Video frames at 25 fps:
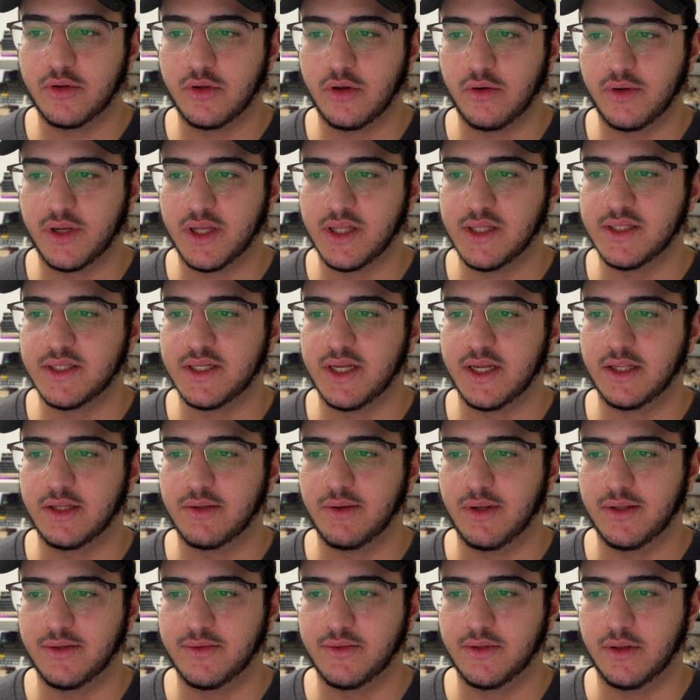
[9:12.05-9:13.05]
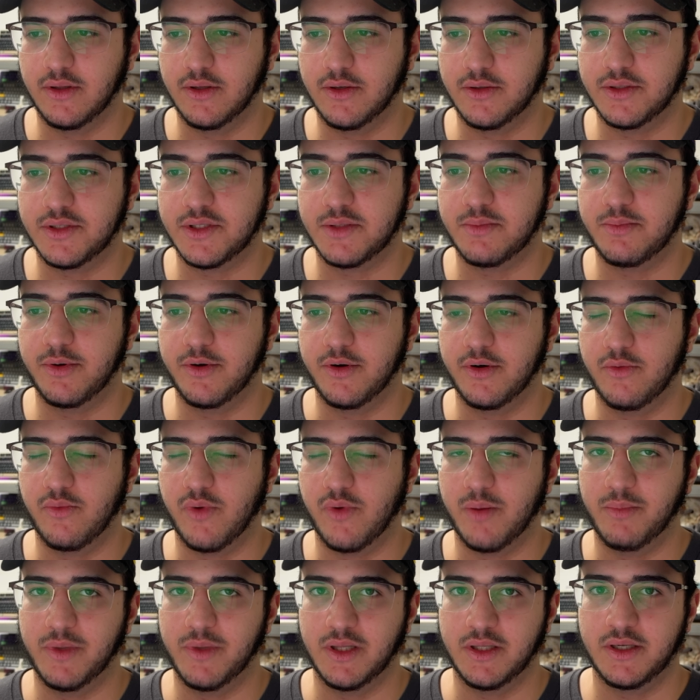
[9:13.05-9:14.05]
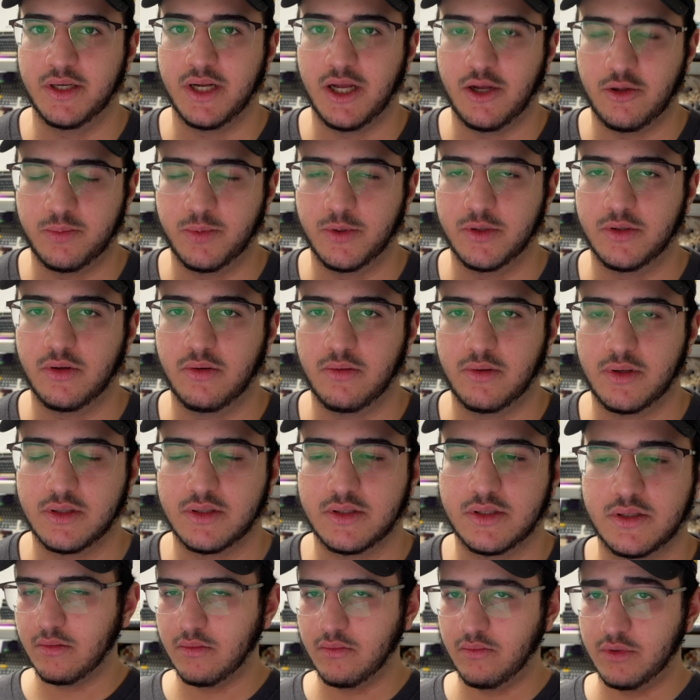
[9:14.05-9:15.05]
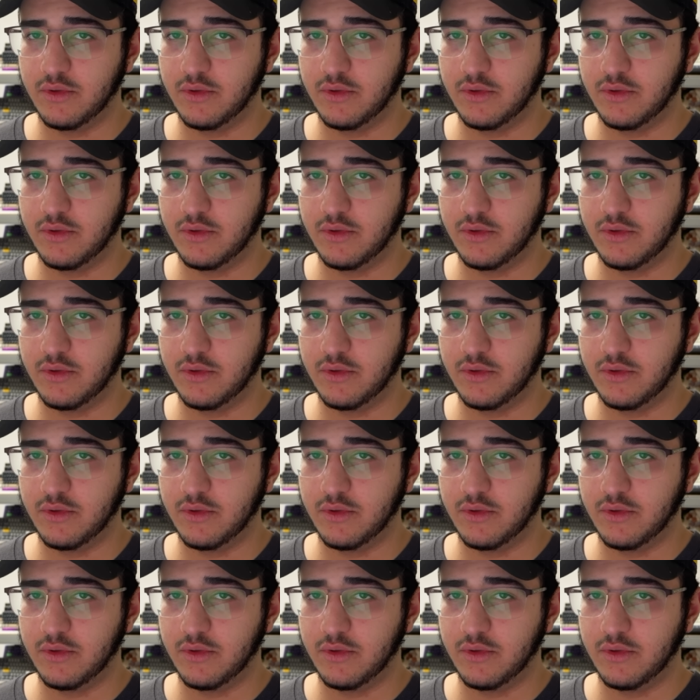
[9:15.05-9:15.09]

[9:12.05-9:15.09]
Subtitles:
tokens and $12 per 1 million output tokens,